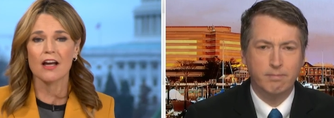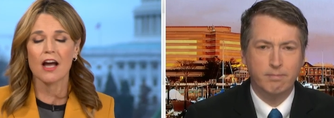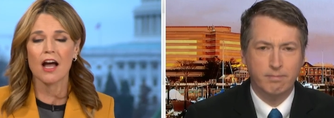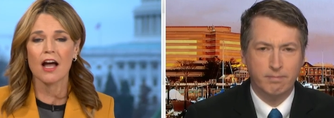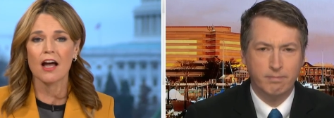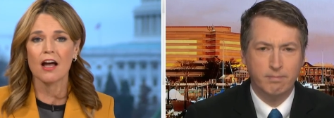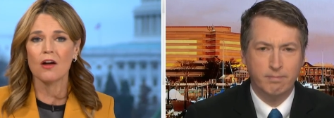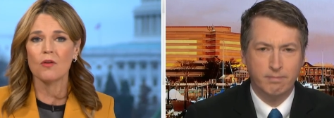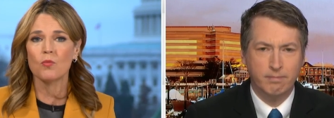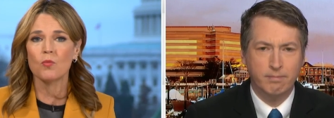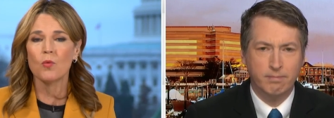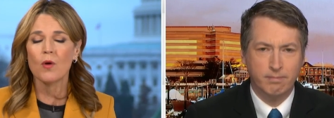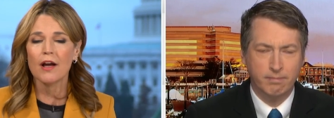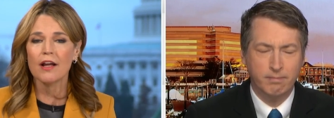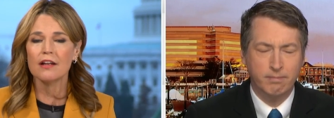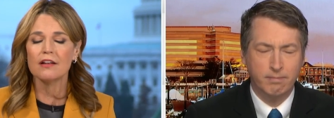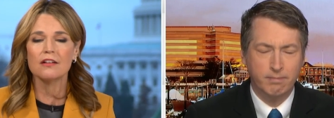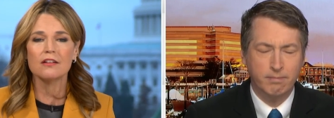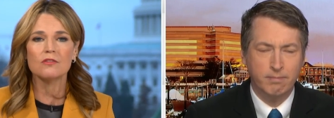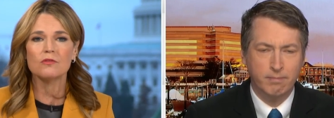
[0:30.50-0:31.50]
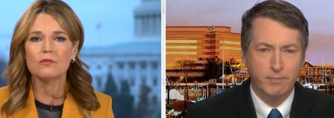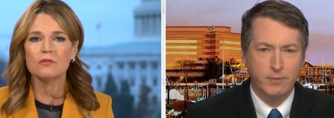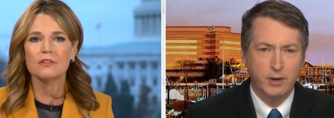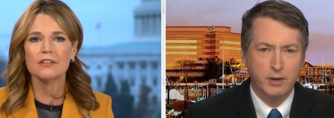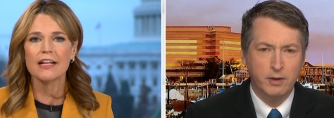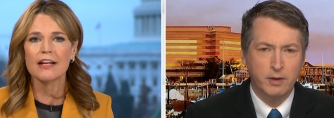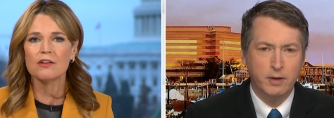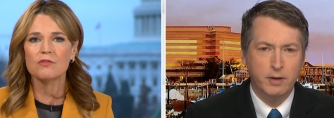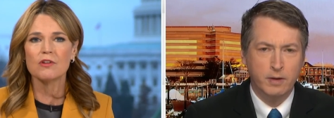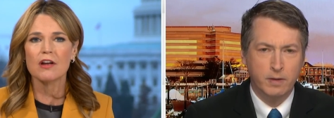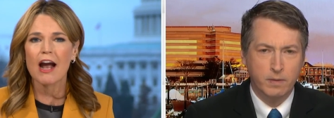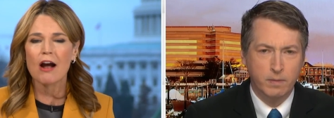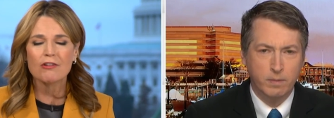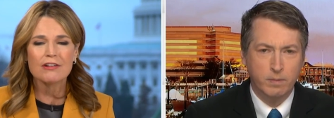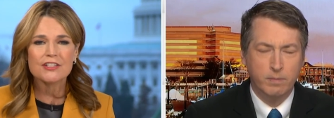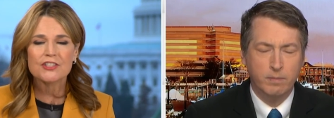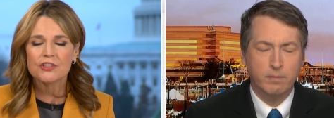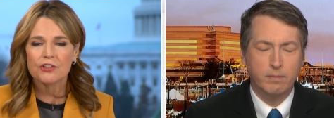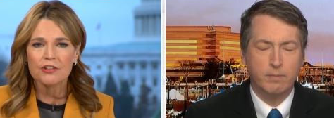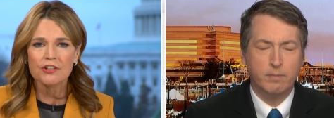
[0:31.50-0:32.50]
Speaker 1: Uh, what? How
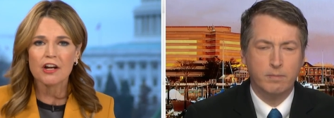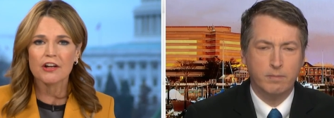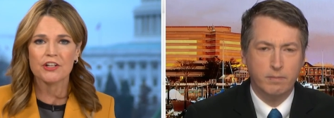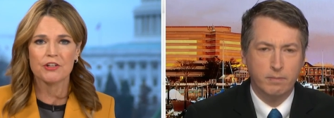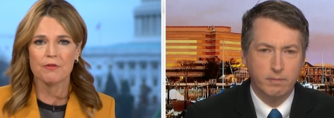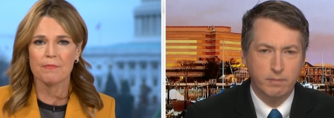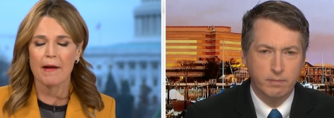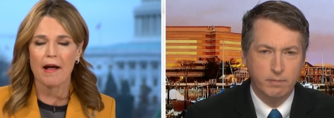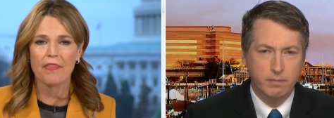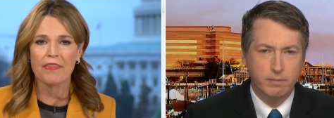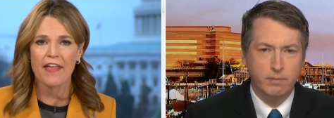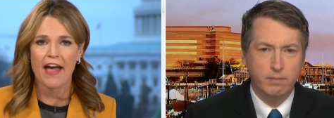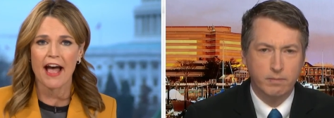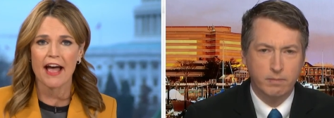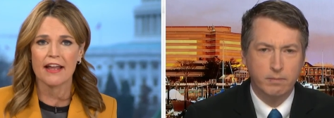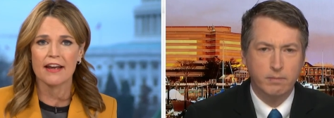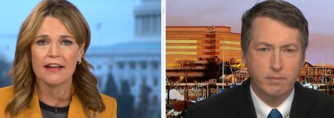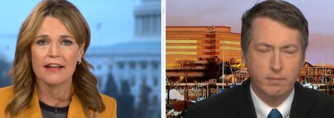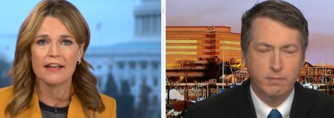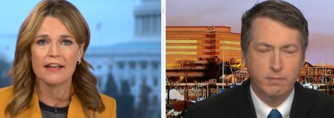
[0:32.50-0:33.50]
concerned are you about that?